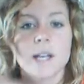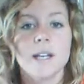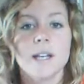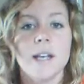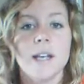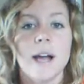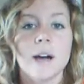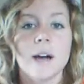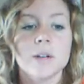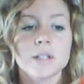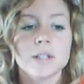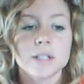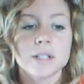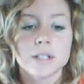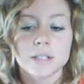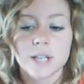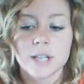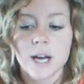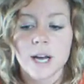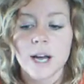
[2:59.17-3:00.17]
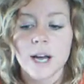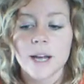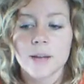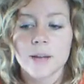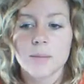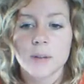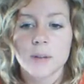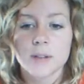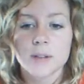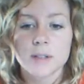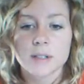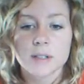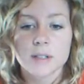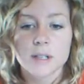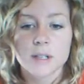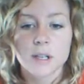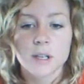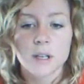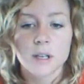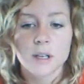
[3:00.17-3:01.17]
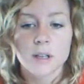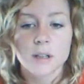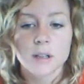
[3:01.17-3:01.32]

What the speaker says: And now is the time that this